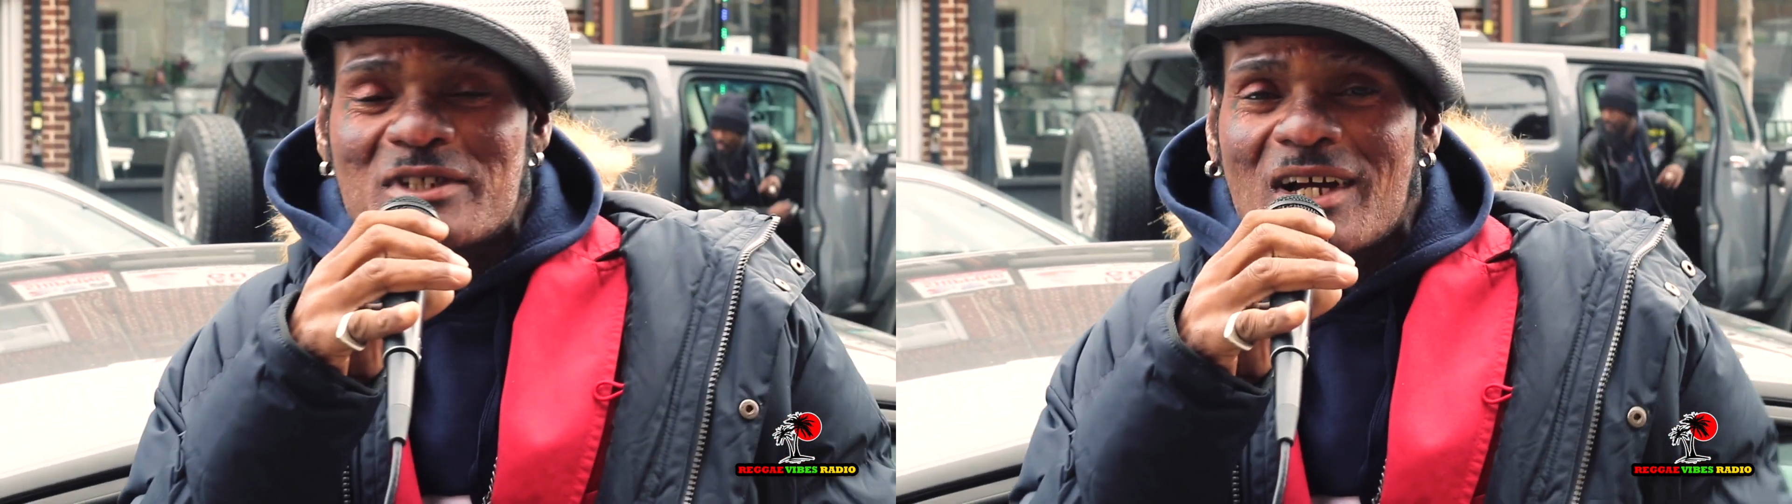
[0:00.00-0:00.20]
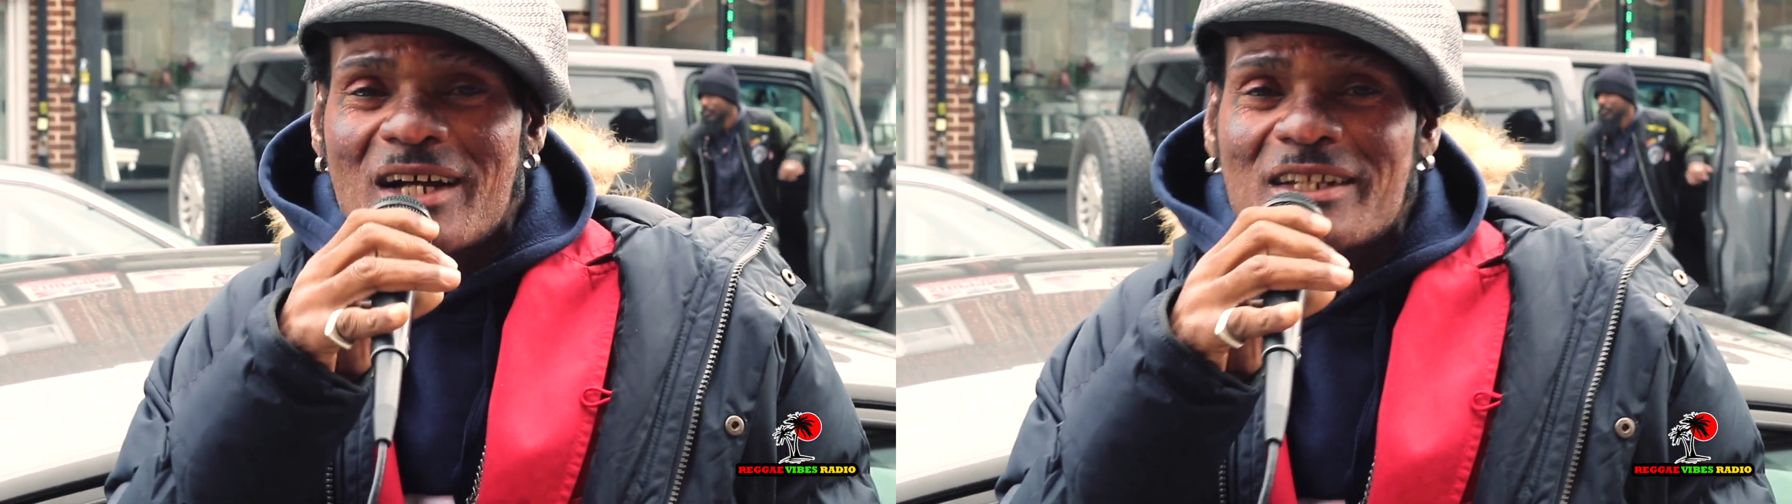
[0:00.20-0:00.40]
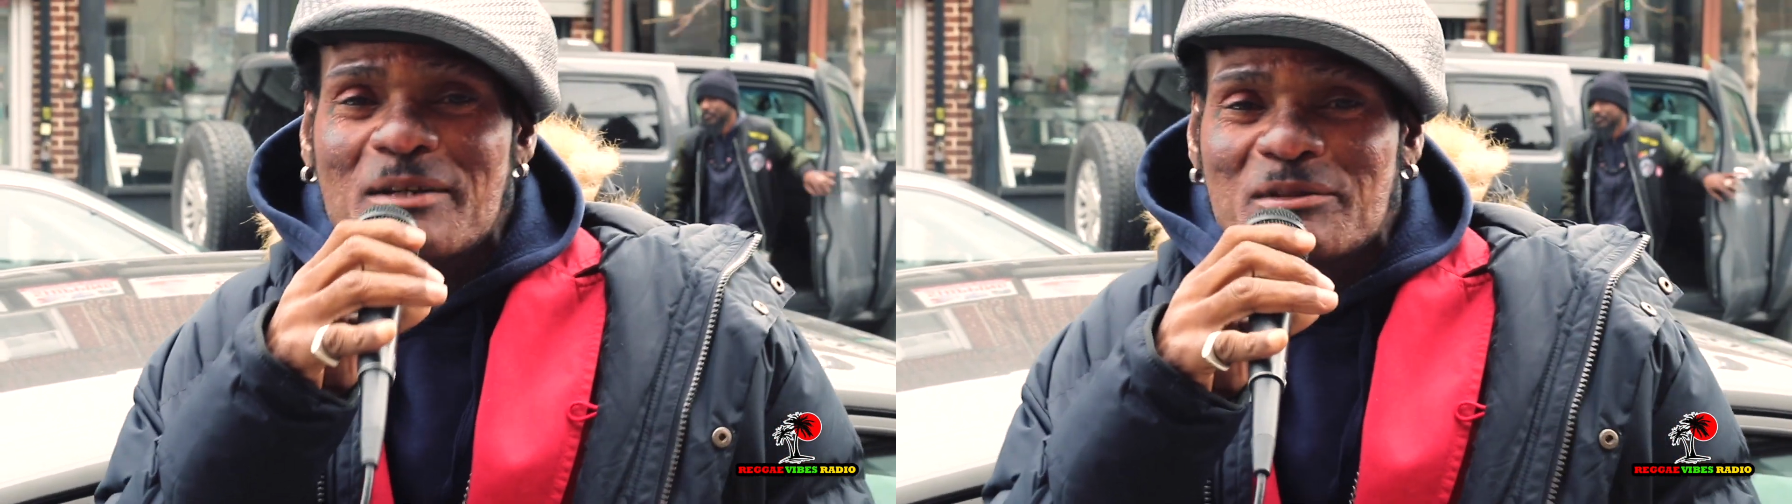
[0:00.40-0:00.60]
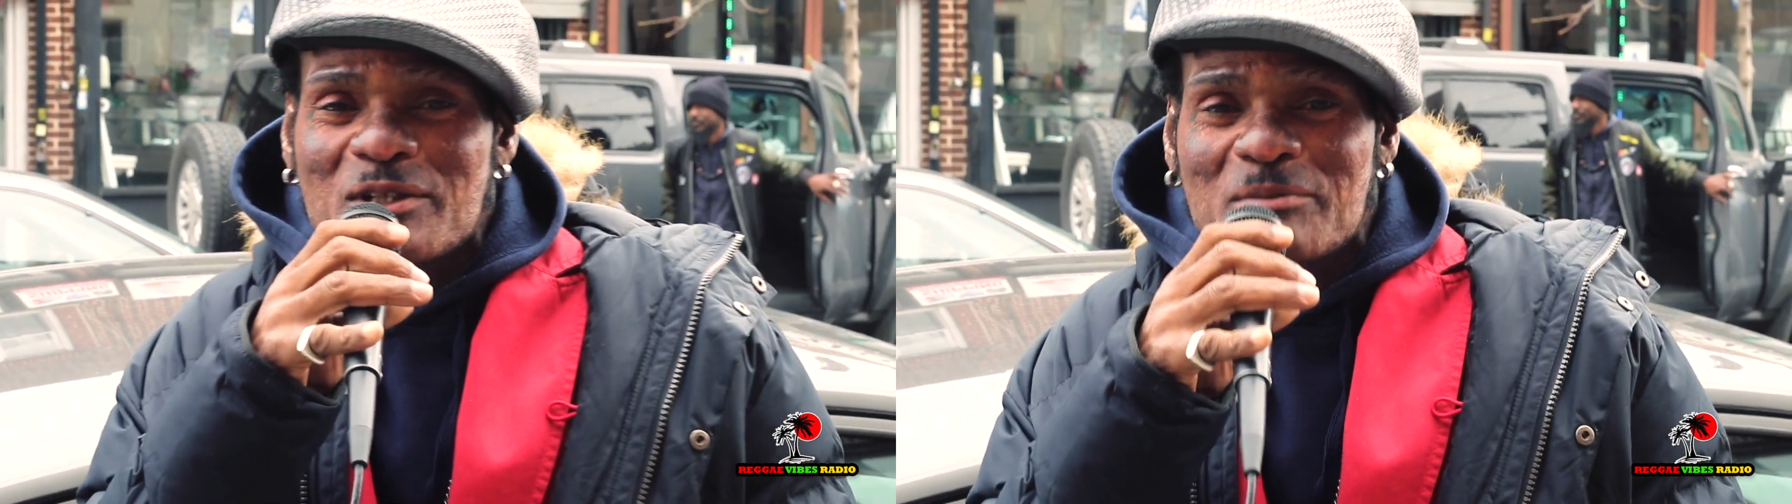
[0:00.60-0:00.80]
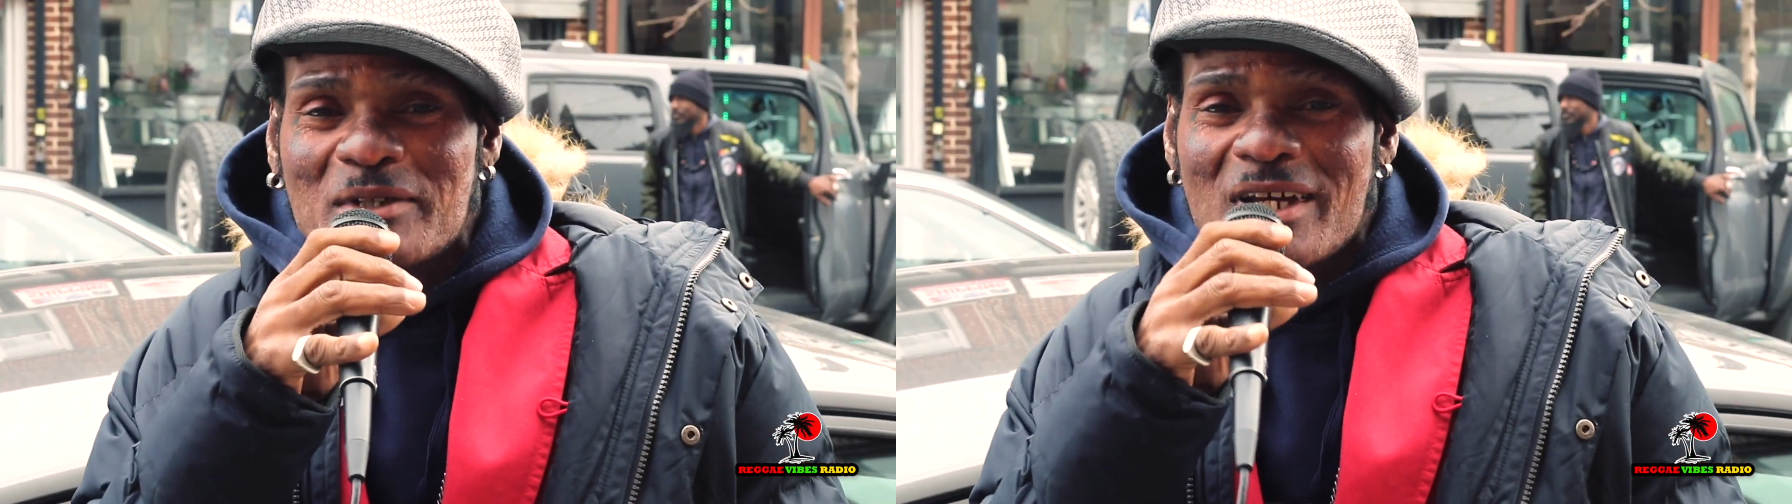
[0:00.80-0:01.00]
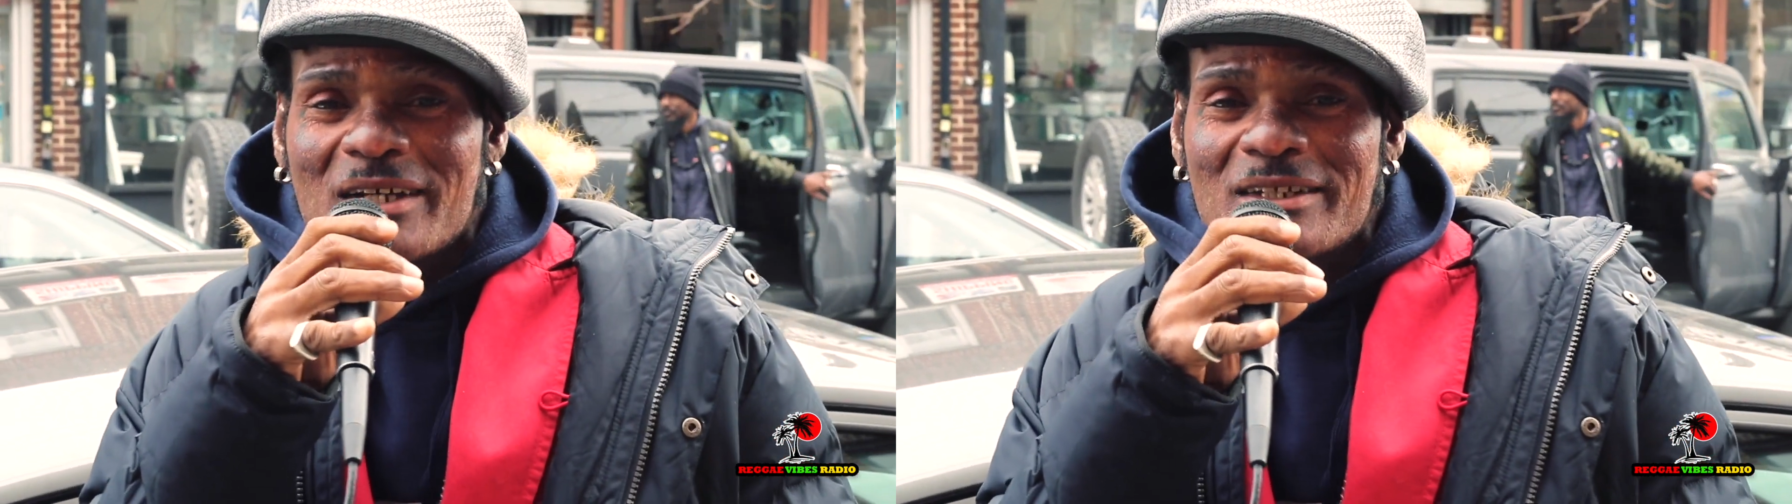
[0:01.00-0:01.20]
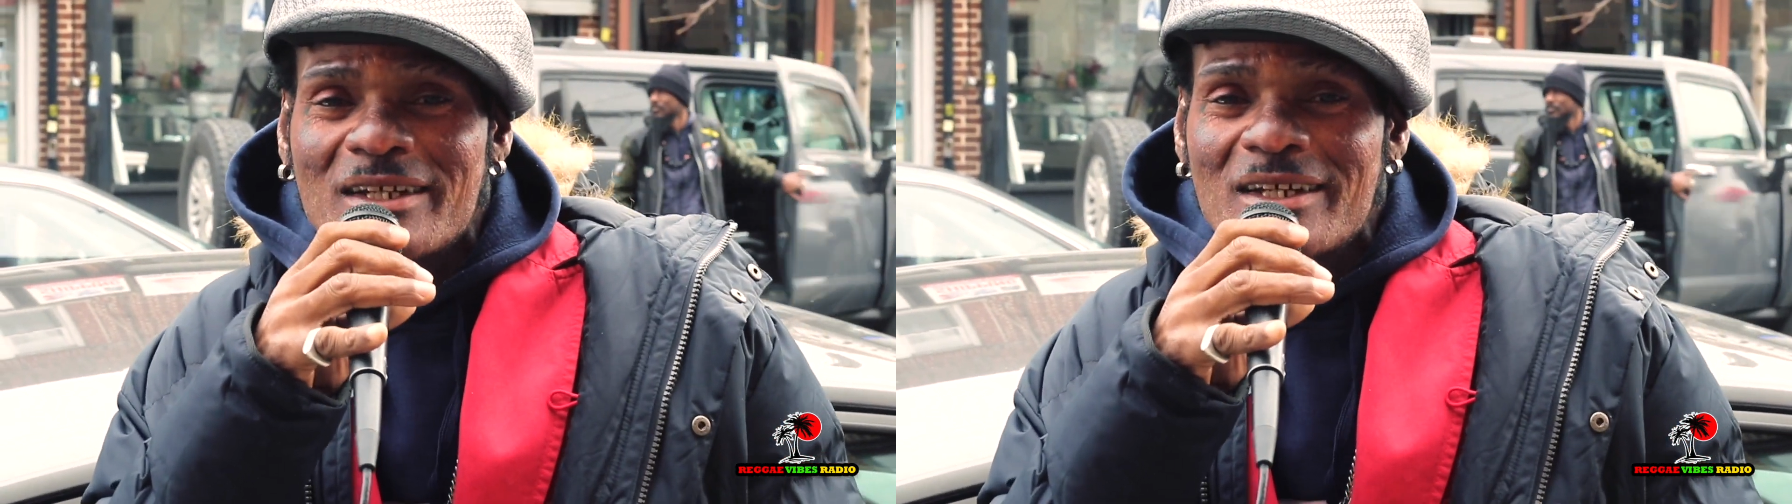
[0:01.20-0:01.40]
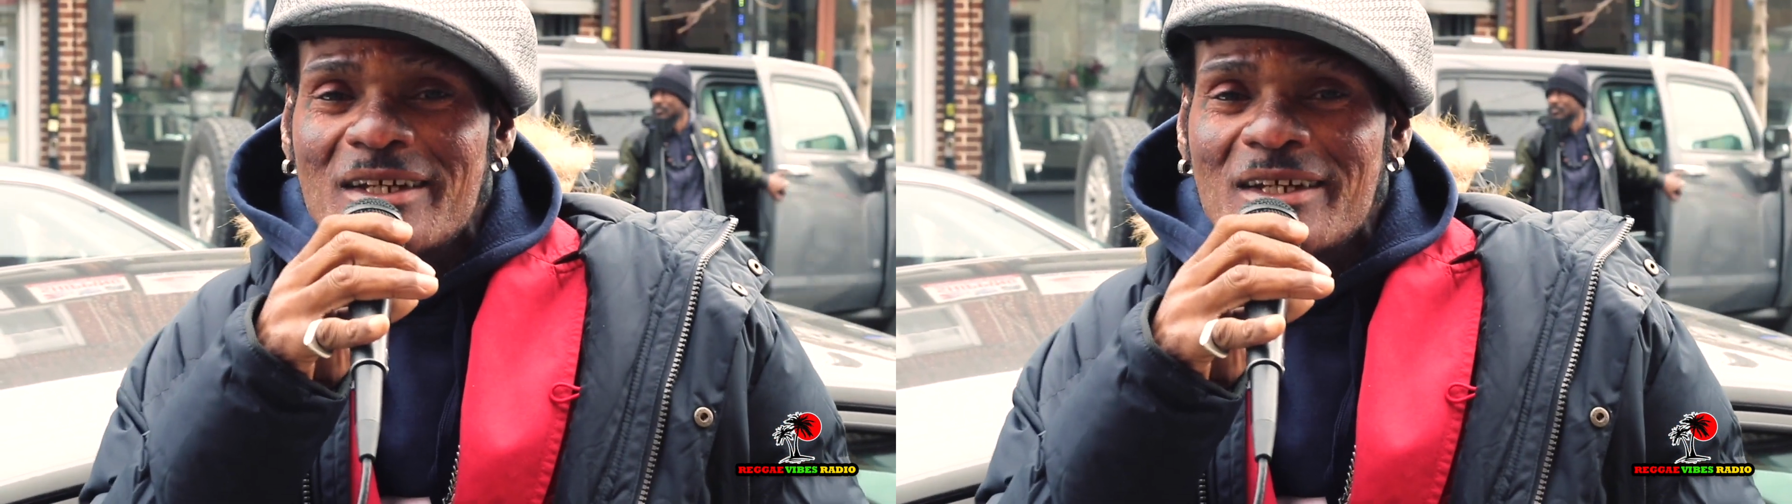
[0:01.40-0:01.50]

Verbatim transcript: song and them something there and